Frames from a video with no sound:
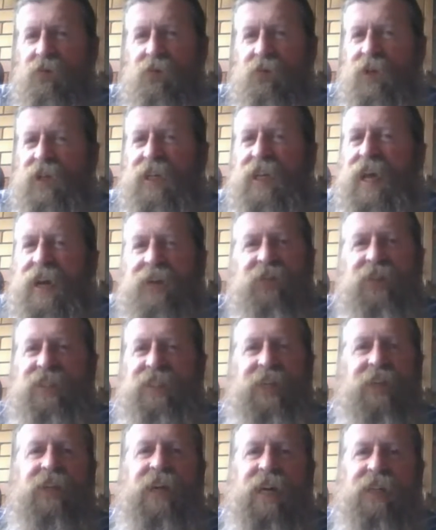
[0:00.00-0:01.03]
We never
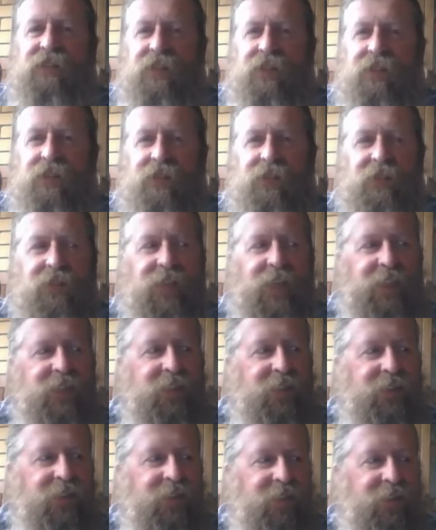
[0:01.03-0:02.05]
set out to do
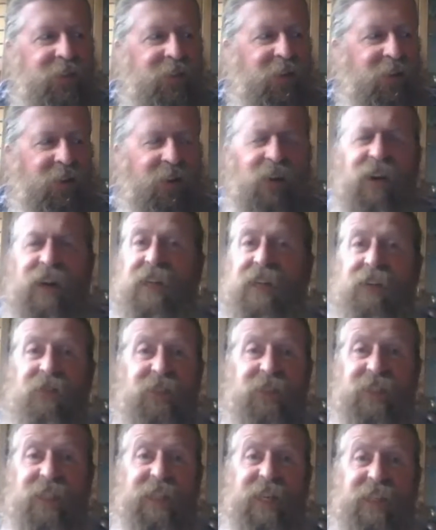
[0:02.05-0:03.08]
that. I
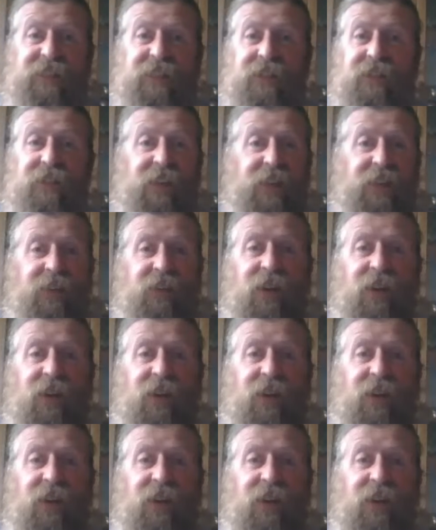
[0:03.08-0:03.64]
never set out to do that.